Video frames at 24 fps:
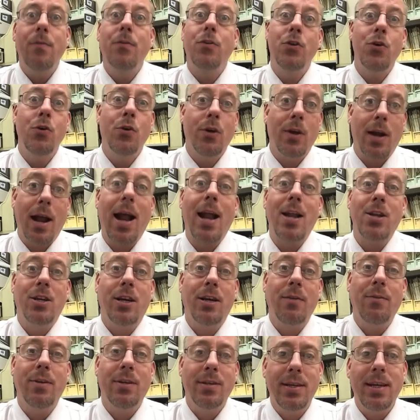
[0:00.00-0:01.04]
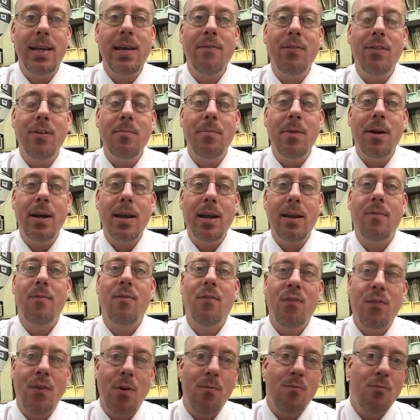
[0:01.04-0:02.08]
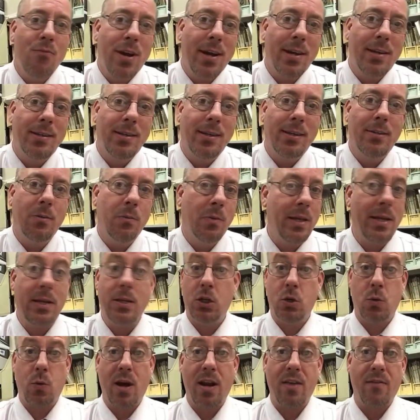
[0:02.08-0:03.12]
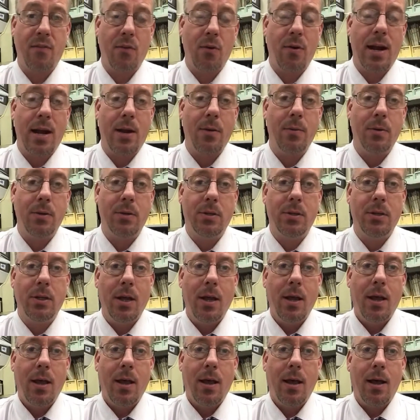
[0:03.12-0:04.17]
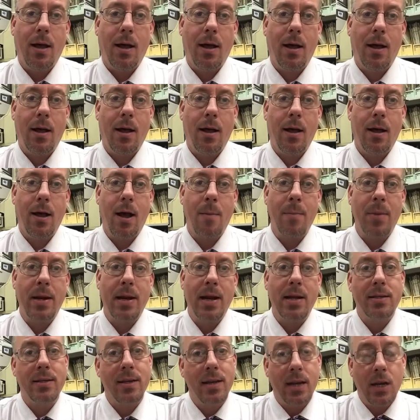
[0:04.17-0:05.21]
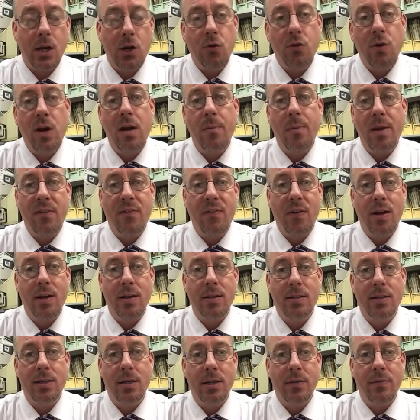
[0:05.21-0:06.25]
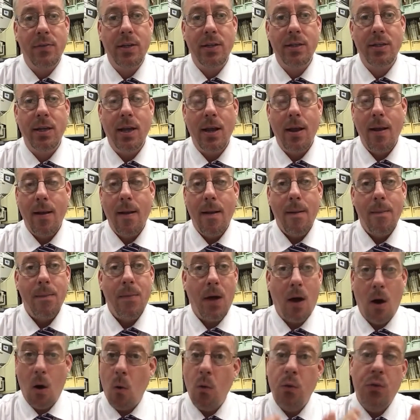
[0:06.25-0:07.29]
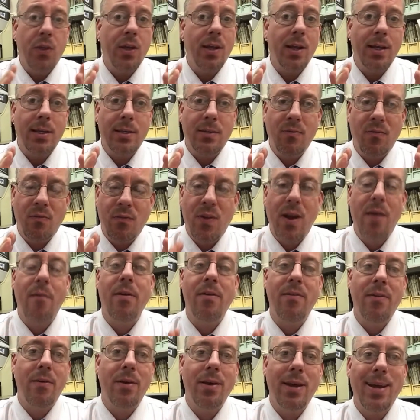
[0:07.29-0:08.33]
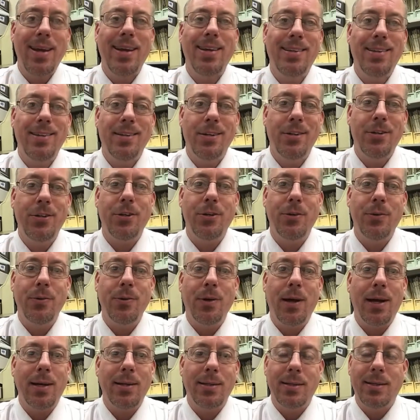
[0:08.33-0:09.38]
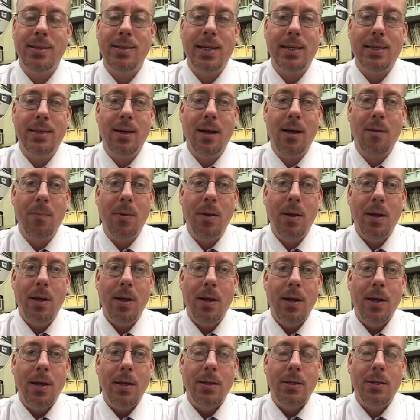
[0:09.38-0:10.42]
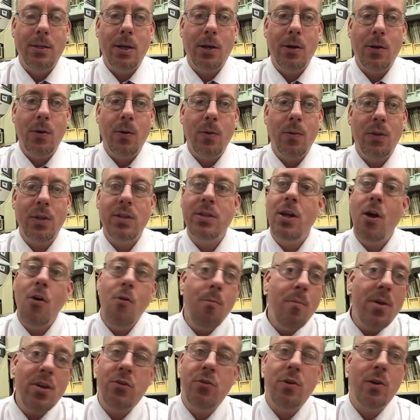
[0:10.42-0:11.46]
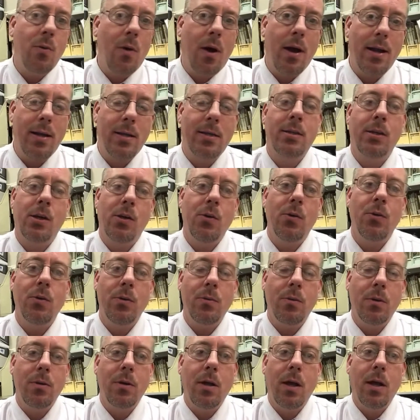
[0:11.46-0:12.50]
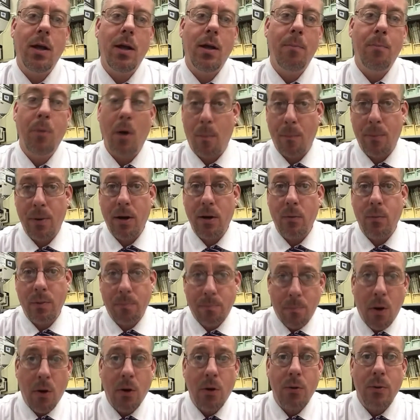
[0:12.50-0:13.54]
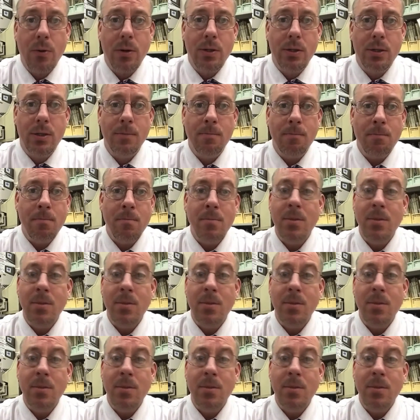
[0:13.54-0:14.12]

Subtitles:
you can actually receive the money from Ratesetter within 24 hours. I mean, that's an incredibly fast service. The whole thing is very, very easy to do and to set up. So there's no mystery why it's so popular with borrowers.